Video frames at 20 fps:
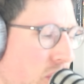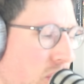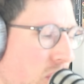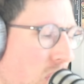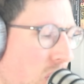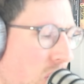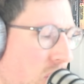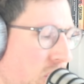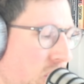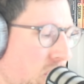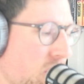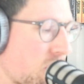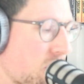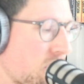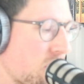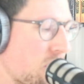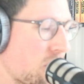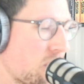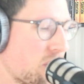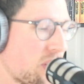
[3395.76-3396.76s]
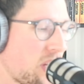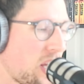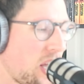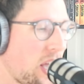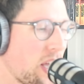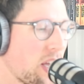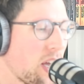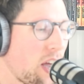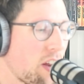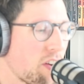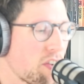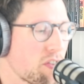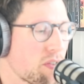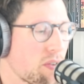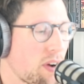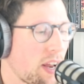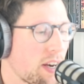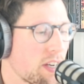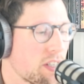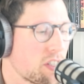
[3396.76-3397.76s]
just launched the AI
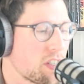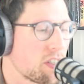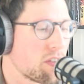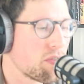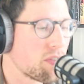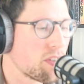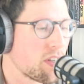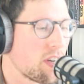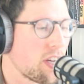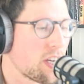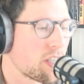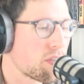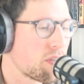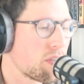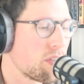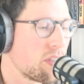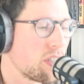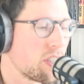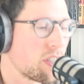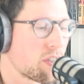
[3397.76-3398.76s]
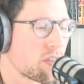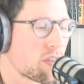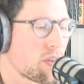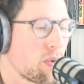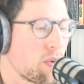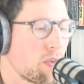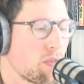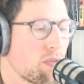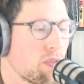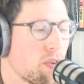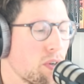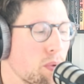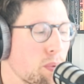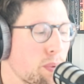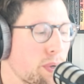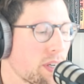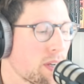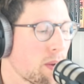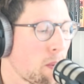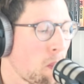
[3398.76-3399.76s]
strategy for the next few years going
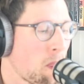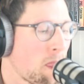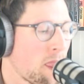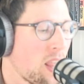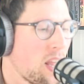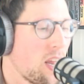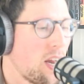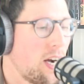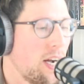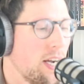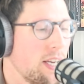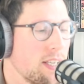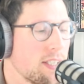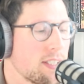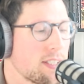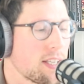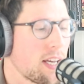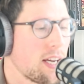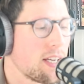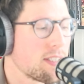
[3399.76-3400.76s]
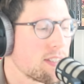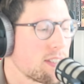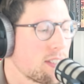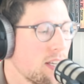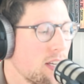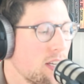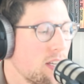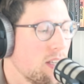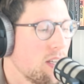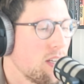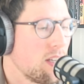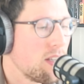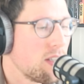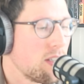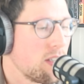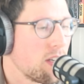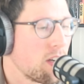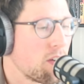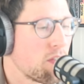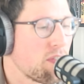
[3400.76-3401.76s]
forward, and it says
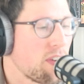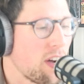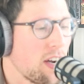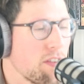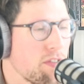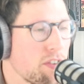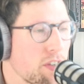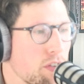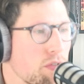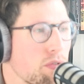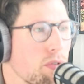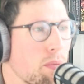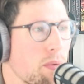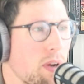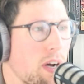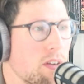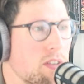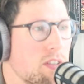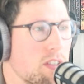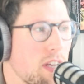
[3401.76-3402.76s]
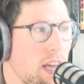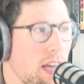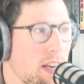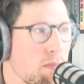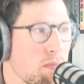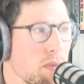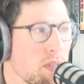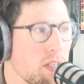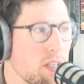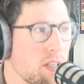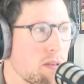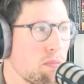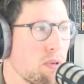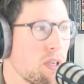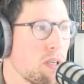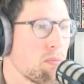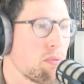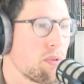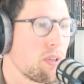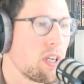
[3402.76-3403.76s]
5 years from now 10 million
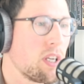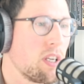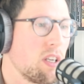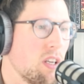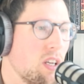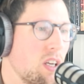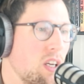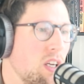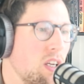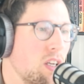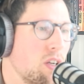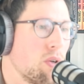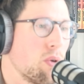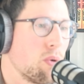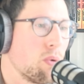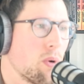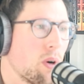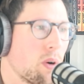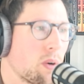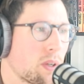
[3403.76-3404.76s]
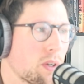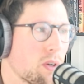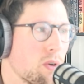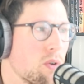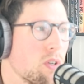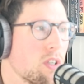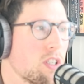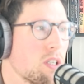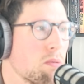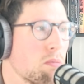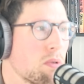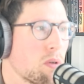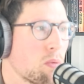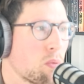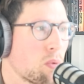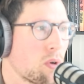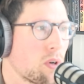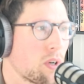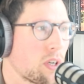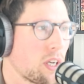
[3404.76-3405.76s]
people in the EU are going to be
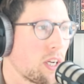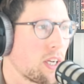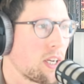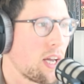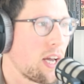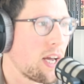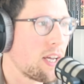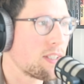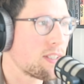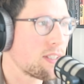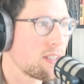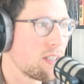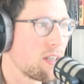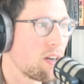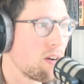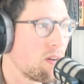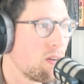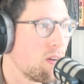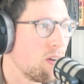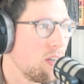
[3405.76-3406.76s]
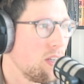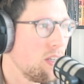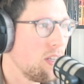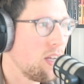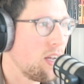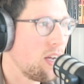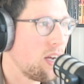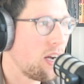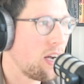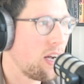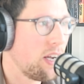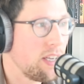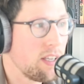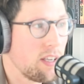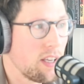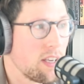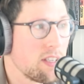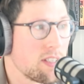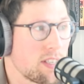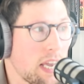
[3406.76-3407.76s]
working as
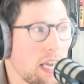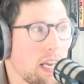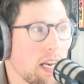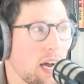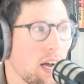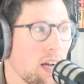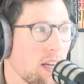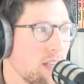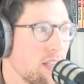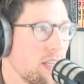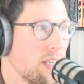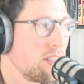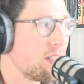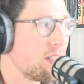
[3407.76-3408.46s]
in data